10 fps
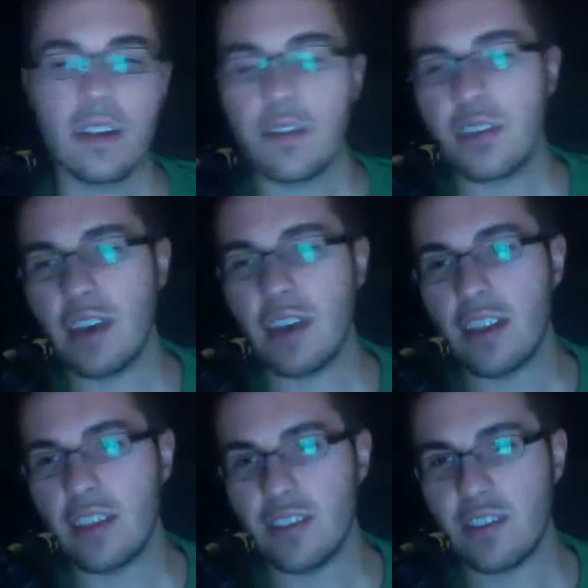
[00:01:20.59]
So
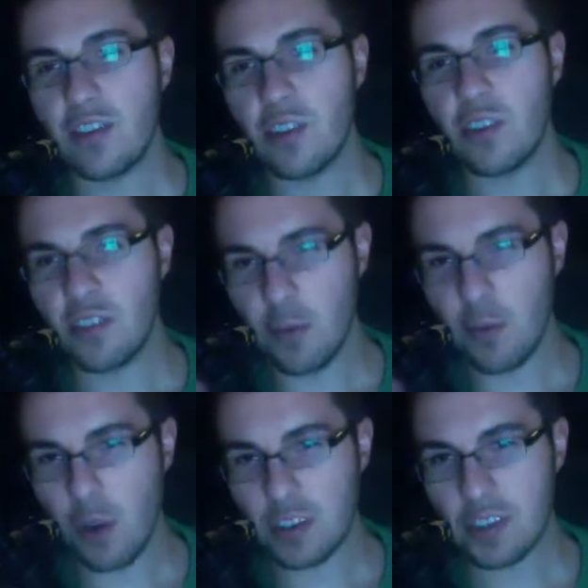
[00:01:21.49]
the Civil
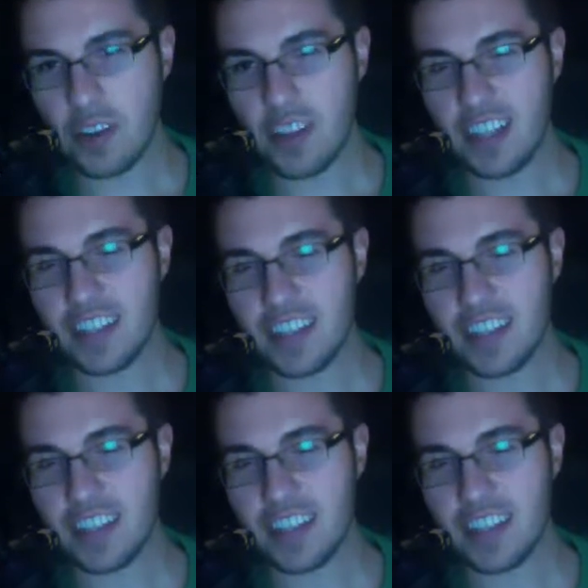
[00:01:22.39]
War storyline is going to